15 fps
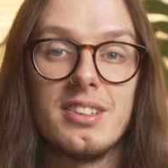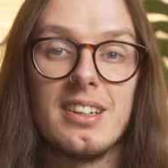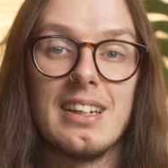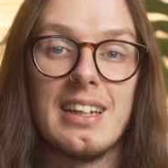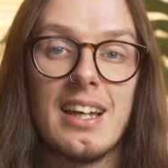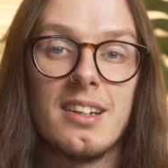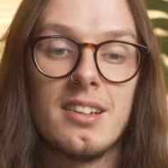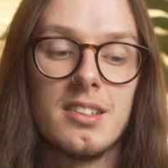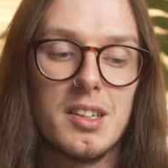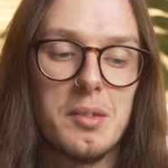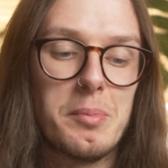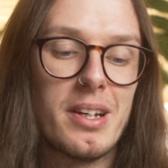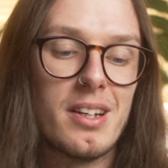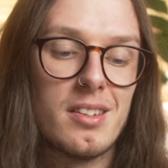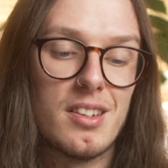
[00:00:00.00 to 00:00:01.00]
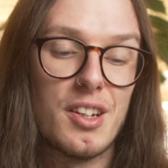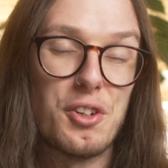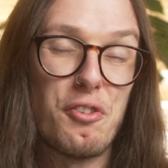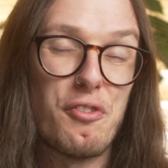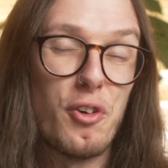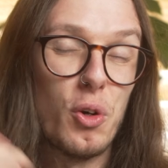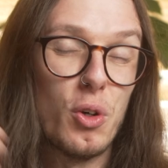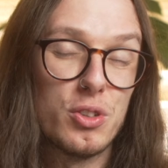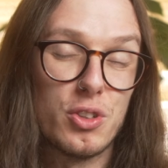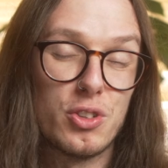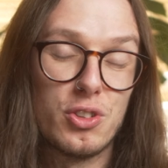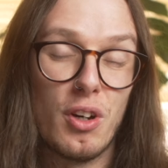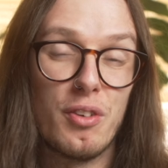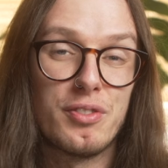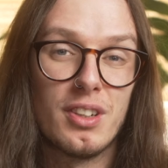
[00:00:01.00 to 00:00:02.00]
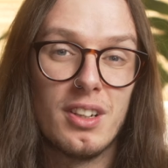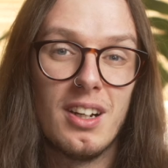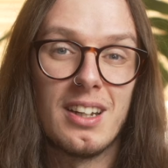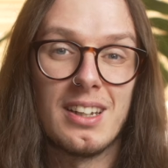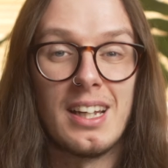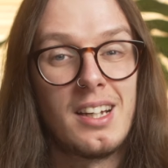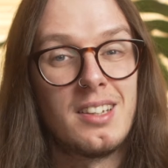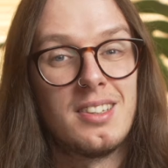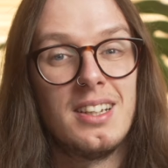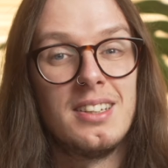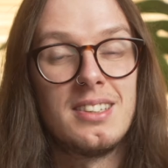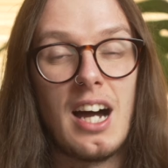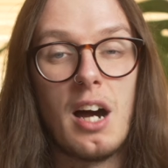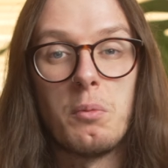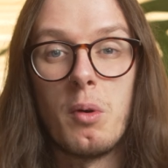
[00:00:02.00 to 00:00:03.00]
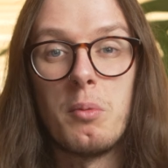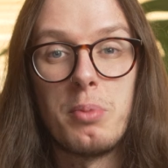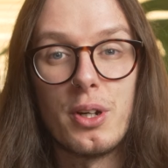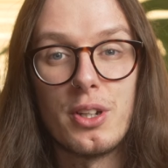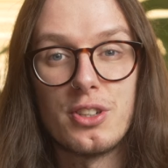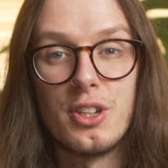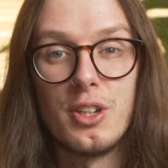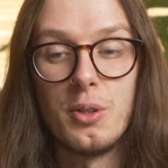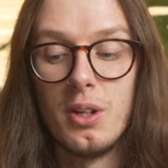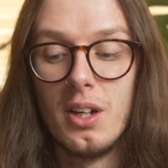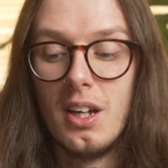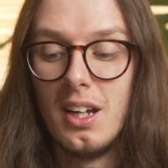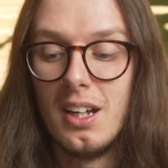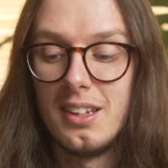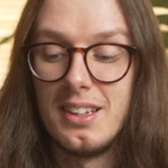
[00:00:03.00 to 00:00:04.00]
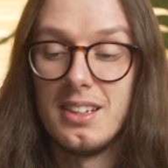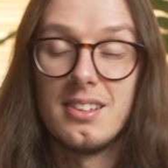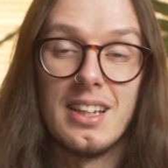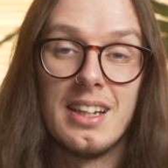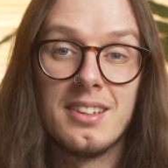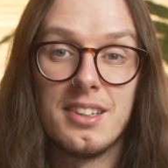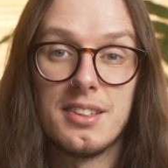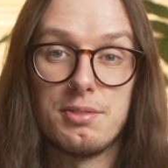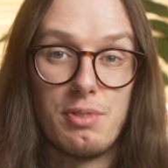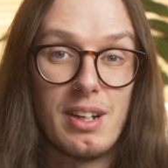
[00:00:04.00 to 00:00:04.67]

in your lens means that your photos are softer, and like I said, at 1.2, this lens is